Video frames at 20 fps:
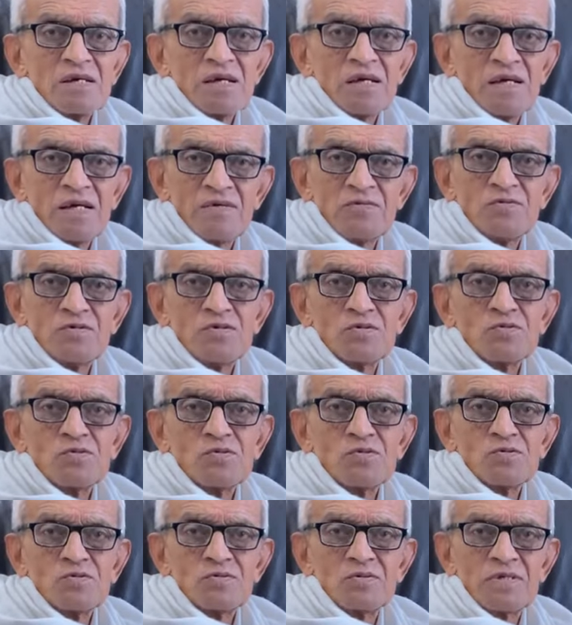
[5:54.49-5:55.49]
have
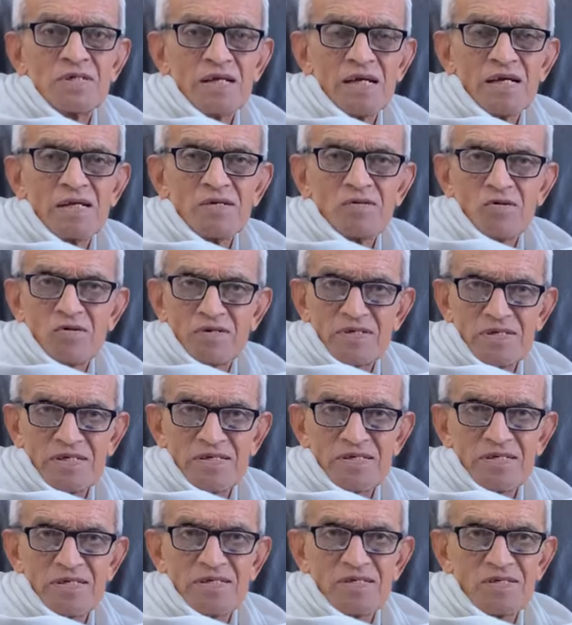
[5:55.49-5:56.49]
to take
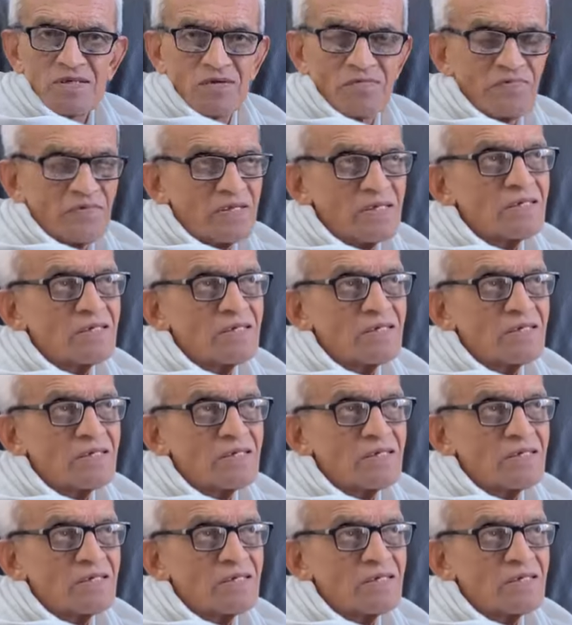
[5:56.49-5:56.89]
cognizance of